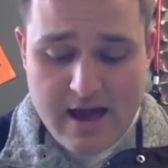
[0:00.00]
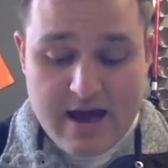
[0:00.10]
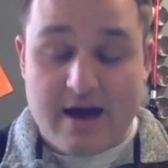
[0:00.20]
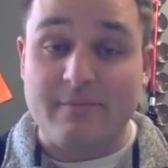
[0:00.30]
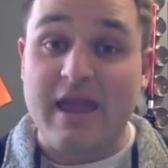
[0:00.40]

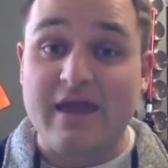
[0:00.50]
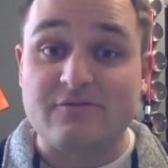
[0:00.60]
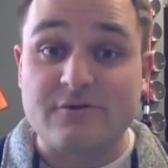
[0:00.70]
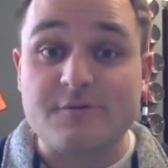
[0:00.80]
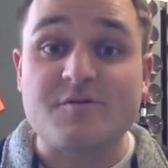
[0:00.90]
Um,
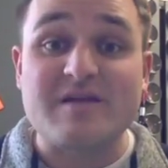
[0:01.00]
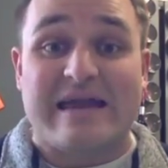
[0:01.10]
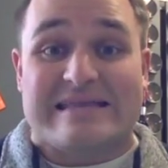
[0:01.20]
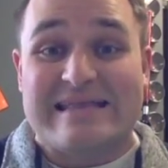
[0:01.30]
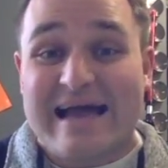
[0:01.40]
and
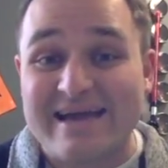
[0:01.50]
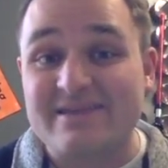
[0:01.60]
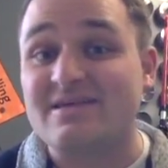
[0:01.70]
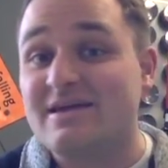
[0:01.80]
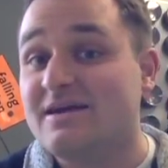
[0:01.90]
Thursday
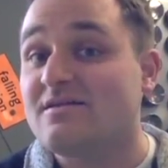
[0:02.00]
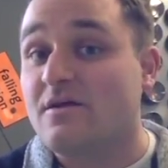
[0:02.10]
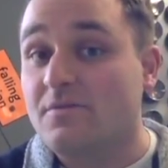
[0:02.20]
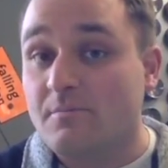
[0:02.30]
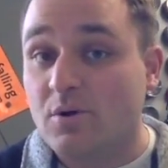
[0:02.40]
night is
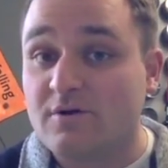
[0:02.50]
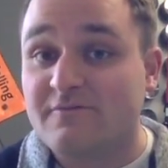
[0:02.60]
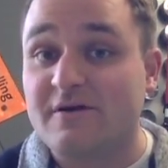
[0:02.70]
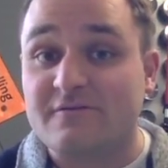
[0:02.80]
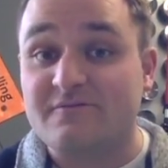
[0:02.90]
the Book
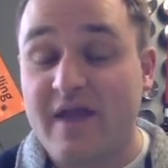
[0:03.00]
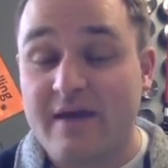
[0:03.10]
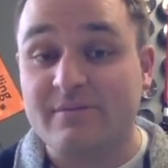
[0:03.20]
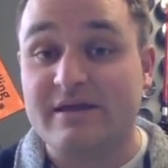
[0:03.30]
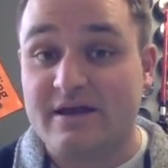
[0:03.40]
Fair
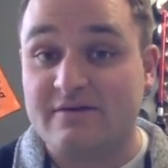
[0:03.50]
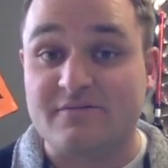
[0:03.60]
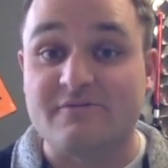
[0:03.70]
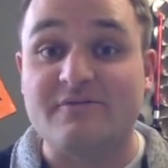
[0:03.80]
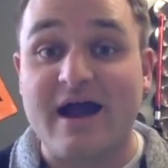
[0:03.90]
family night
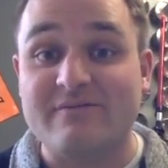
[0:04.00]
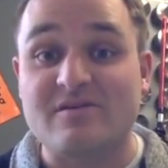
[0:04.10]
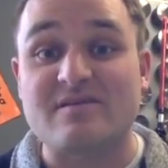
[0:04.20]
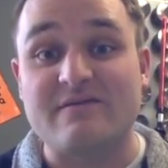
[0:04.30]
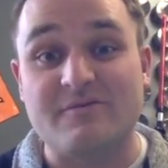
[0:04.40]
from 5 to
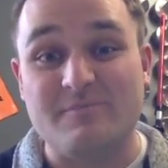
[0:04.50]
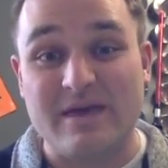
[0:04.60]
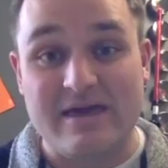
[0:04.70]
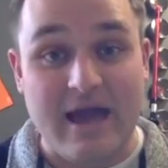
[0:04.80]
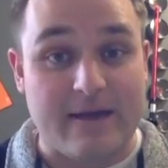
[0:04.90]
7
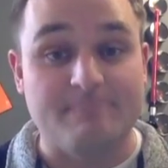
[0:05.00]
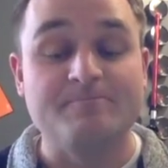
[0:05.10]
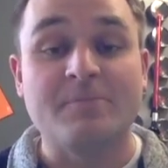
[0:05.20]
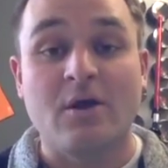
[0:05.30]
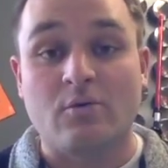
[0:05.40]
p.m.
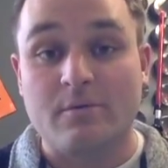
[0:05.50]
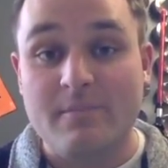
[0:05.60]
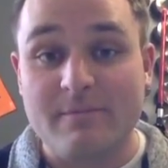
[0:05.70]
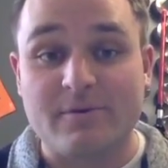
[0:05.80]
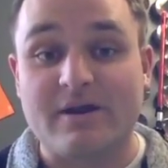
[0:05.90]

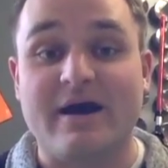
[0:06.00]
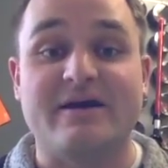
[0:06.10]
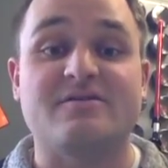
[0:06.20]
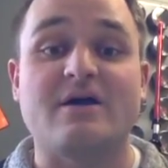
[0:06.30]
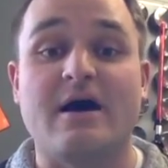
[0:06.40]
Remember,
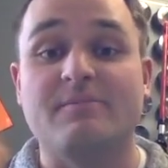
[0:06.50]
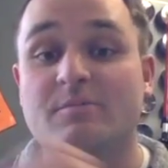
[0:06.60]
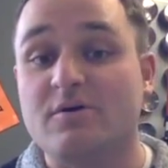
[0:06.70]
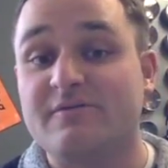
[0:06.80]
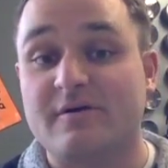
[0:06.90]
guys, um, the
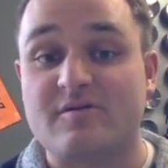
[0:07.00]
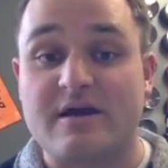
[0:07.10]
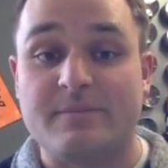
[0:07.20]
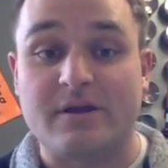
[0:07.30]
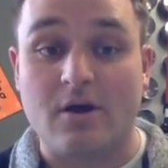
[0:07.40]
Book Fair is
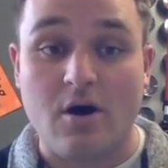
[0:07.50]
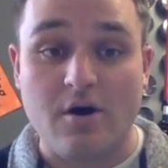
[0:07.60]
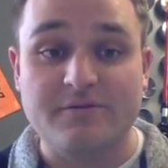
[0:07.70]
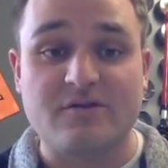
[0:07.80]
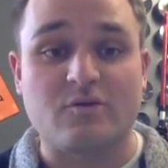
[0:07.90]
happening
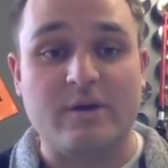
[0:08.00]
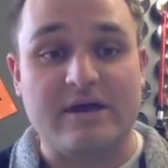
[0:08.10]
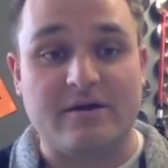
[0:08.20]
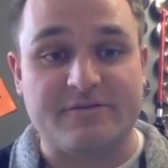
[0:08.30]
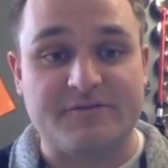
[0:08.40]
all this
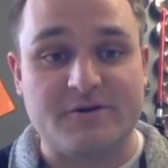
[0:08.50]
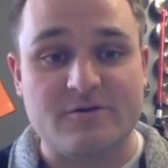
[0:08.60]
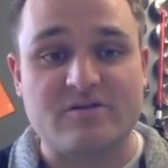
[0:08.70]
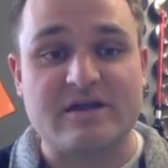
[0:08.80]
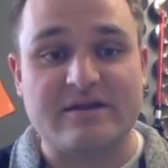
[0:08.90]
week. On
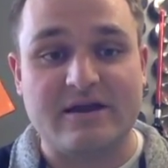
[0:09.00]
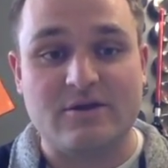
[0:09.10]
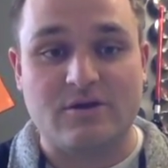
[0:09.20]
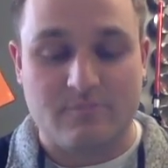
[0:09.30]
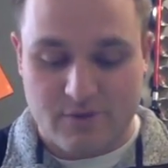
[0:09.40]
Thursday night,
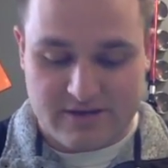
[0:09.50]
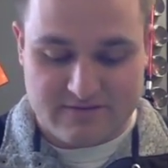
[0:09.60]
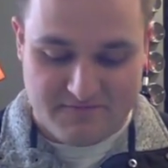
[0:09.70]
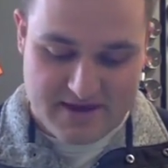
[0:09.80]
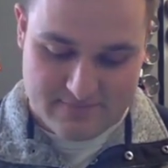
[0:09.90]
you can bring
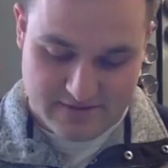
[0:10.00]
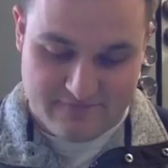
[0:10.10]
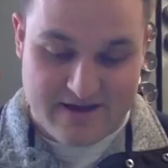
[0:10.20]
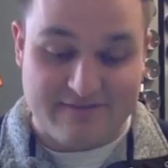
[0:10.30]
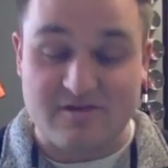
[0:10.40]
the family
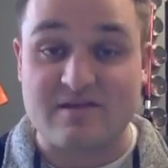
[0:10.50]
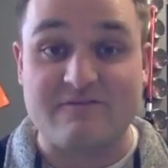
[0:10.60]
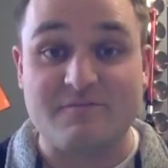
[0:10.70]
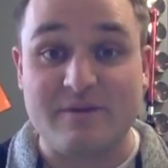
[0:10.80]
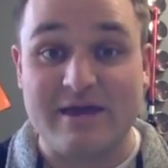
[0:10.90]
5 to
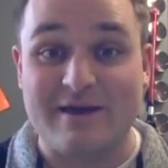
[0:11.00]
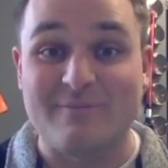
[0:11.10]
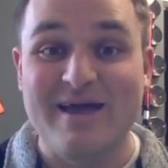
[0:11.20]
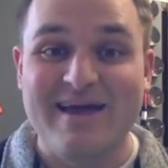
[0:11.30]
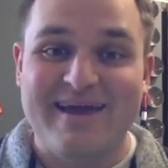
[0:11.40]
7 p.m.
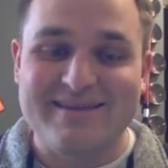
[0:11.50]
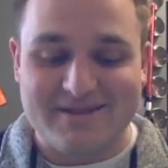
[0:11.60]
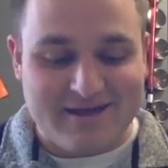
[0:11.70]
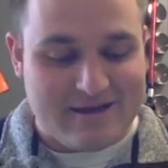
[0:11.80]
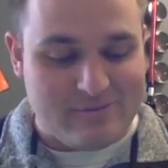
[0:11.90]
in
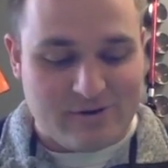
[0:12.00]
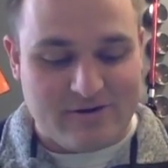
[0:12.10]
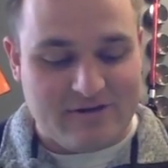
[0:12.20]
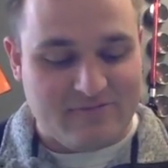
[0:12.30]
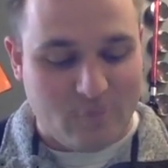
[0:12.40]
the
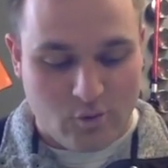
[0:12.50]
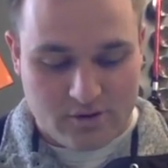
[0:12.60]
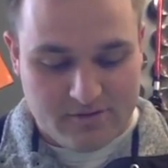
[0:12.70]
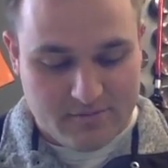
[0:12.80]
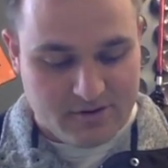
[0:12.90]
library
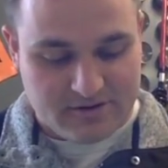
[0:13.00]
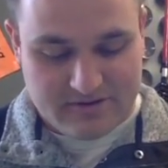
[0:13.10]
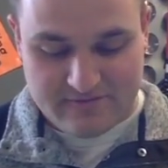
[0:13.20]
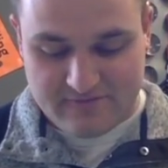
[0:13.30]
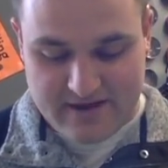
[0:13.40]
for the Book
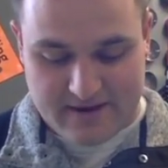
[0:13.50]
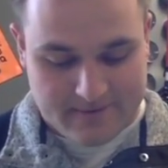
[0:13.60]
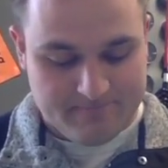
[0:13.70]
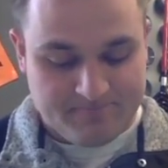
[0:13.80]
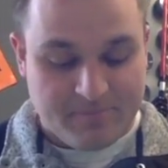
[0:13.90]
Fair.